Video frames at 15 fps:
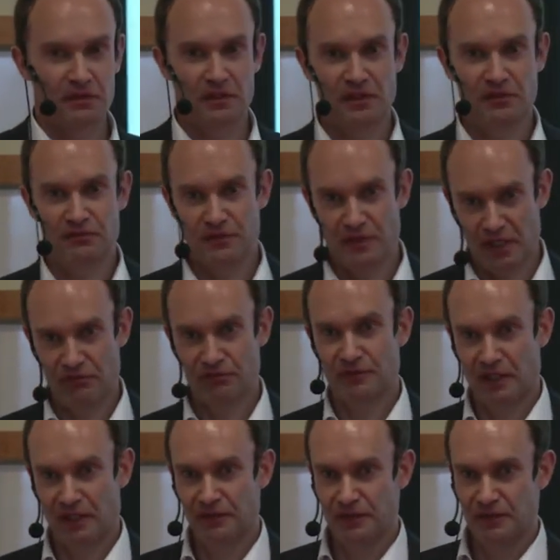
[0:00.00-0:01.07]
If we have
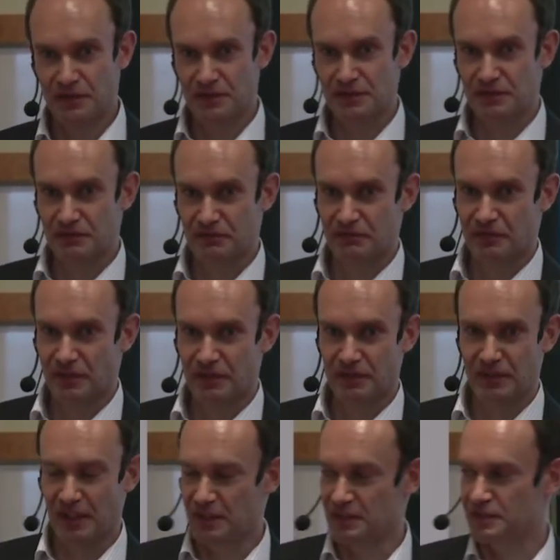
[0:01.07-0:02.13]
done this, then the
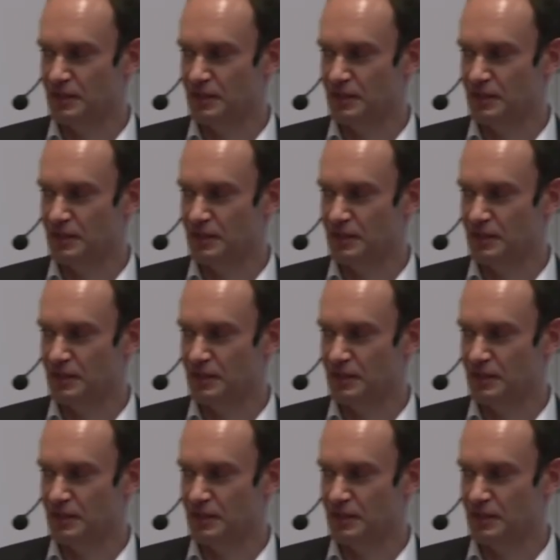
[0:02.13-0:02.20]
next